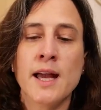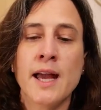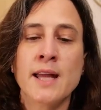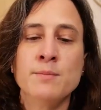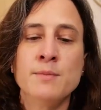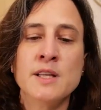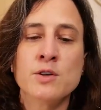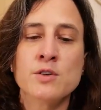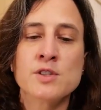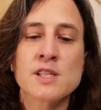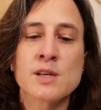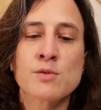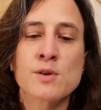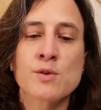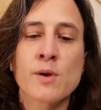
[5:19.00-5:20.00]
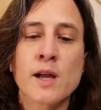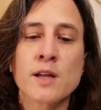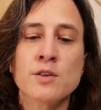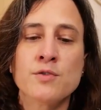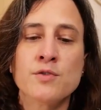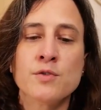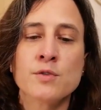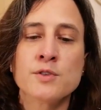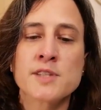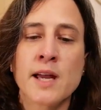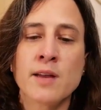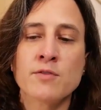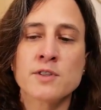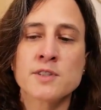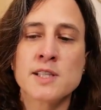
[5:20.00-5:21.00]
And because she required a
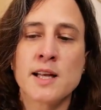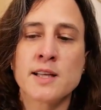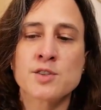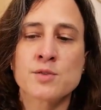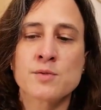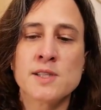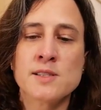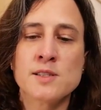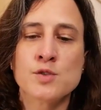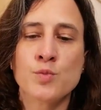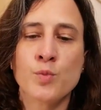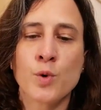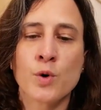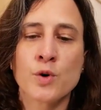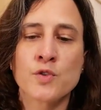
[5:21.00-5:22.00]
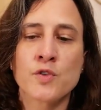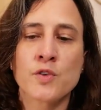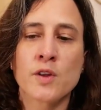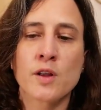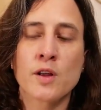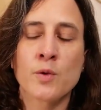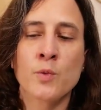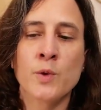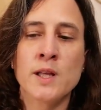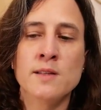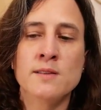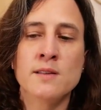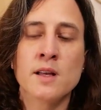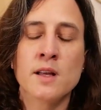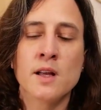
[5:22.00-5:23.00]
full-time ventilatory support
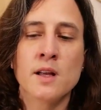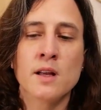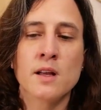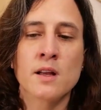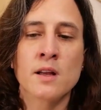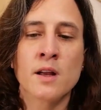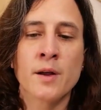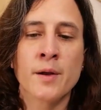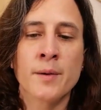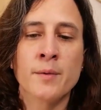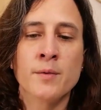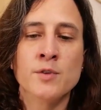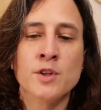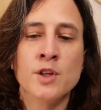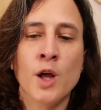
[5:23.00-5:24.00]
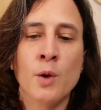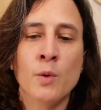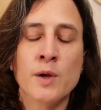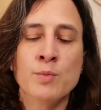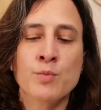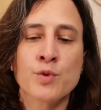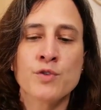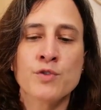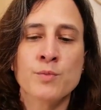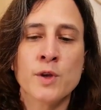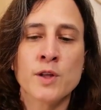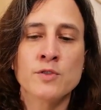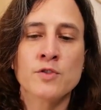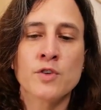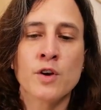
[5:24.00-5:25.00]
with no
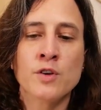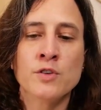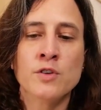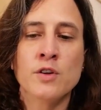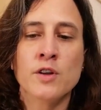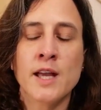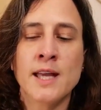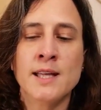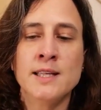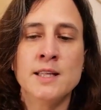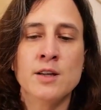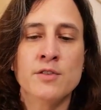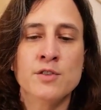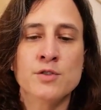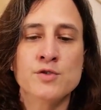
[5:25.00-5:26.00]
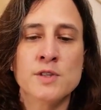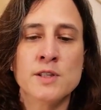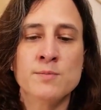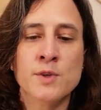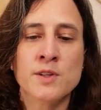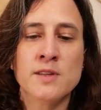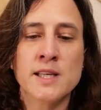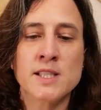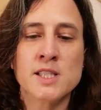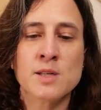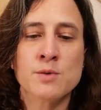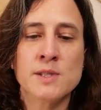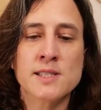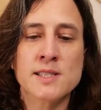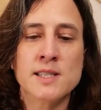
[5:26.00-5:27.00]
improvement on any of the treatment that
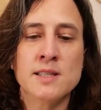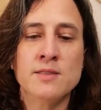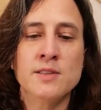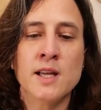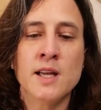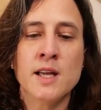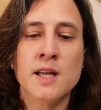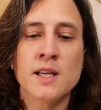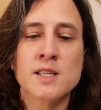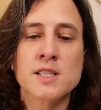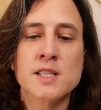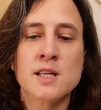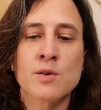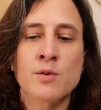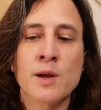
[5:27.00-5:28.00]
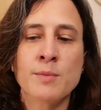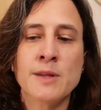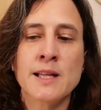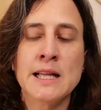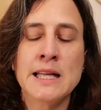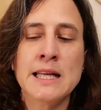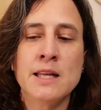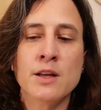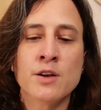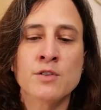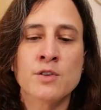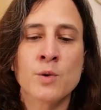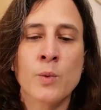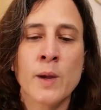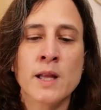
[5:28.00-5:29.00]
she received, she rapidly
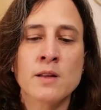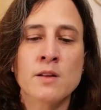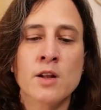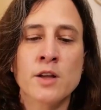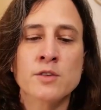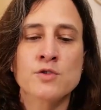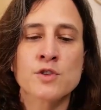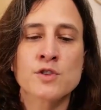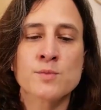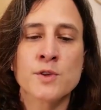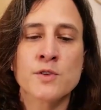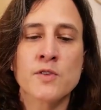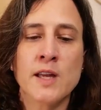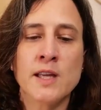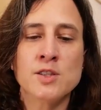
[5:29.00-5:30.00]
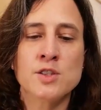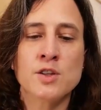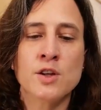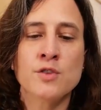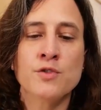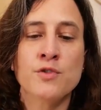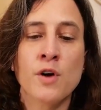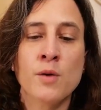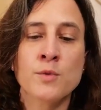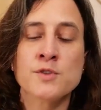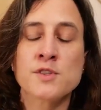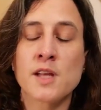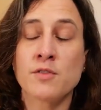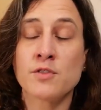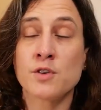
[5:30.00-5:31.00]
underwent lung transplantation 4
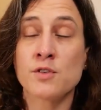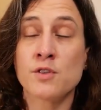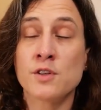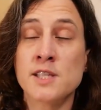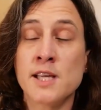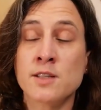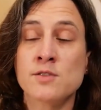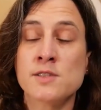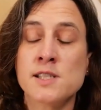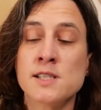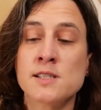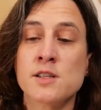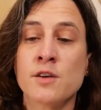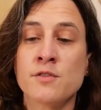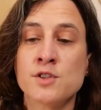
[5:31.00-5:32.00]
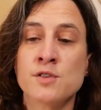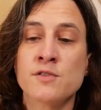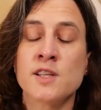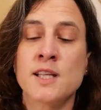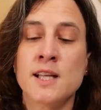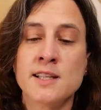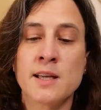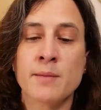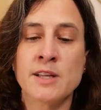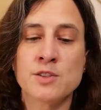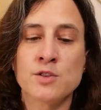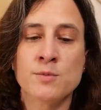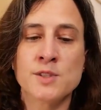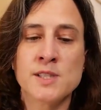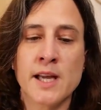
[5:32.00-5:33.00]
months after the diagnosis of juvenile
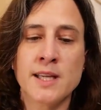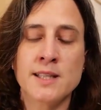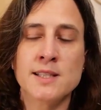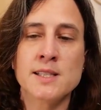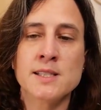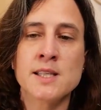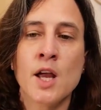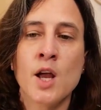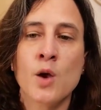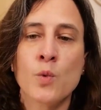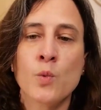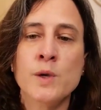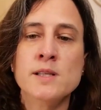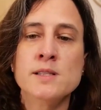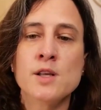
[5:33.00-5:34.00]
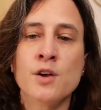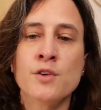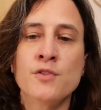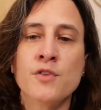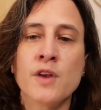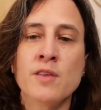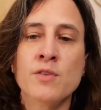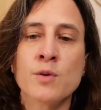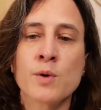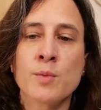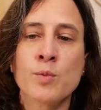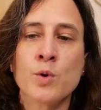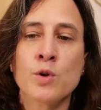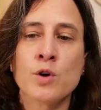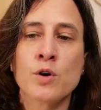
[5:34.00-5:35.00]
dermatomyositis, with a
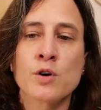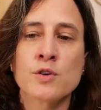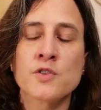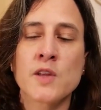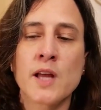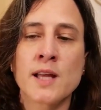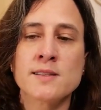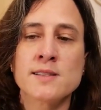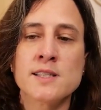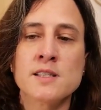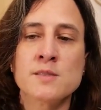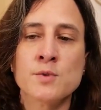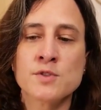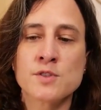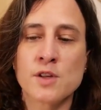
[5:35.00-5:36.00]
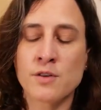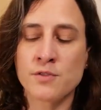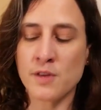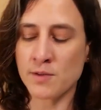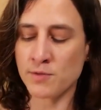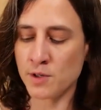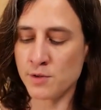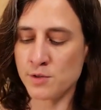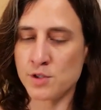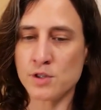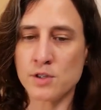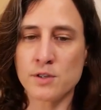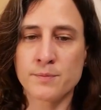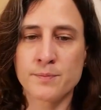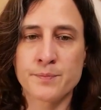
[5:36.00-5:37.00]
favorable course at 6 months of
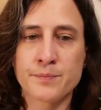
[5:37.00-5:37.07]
evolution.